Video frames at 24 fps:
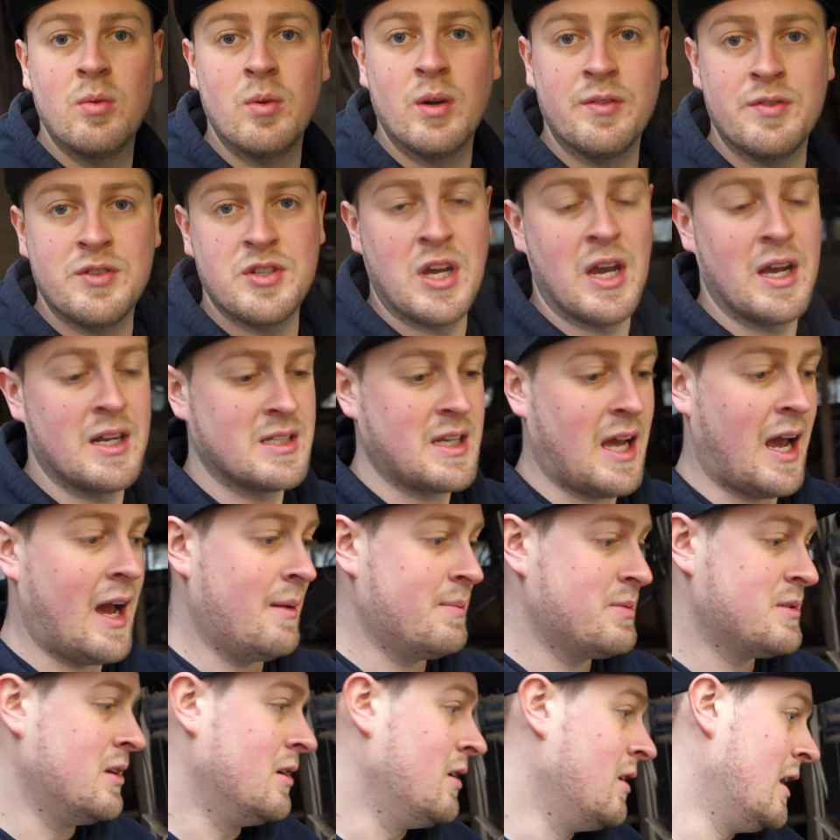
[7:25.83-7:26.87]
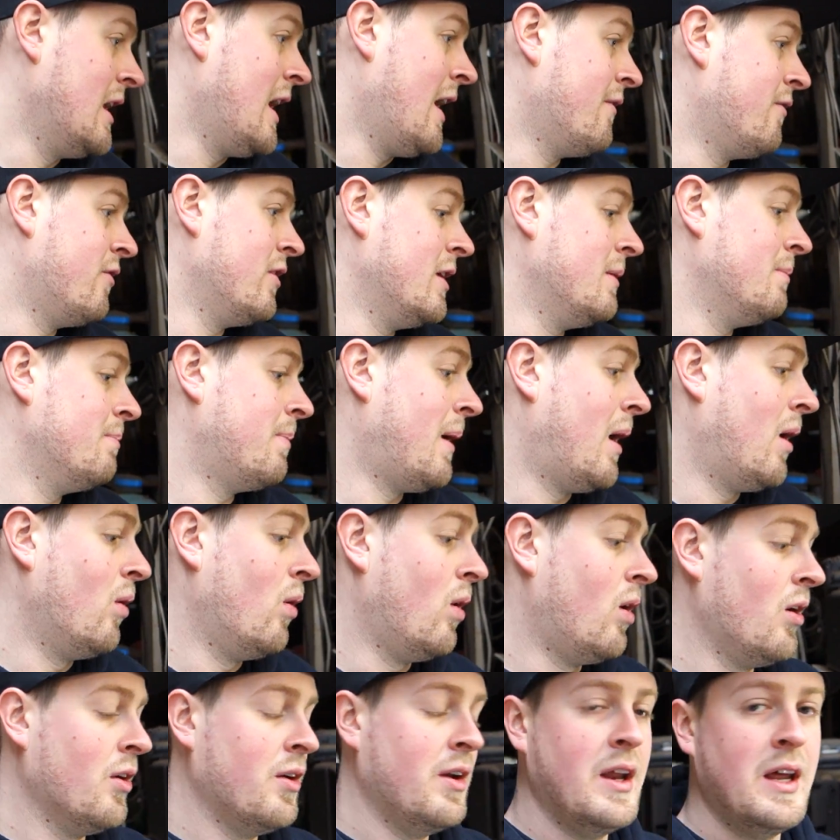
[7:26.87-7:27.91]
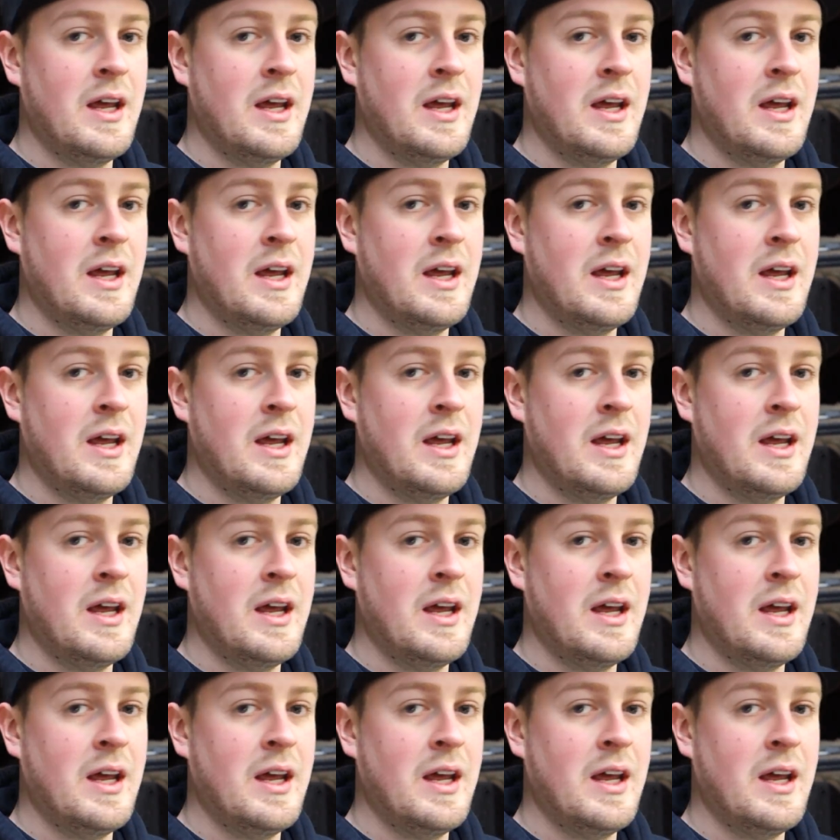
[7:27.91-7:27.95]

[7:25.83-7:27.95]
we've checked absolutely every bolt on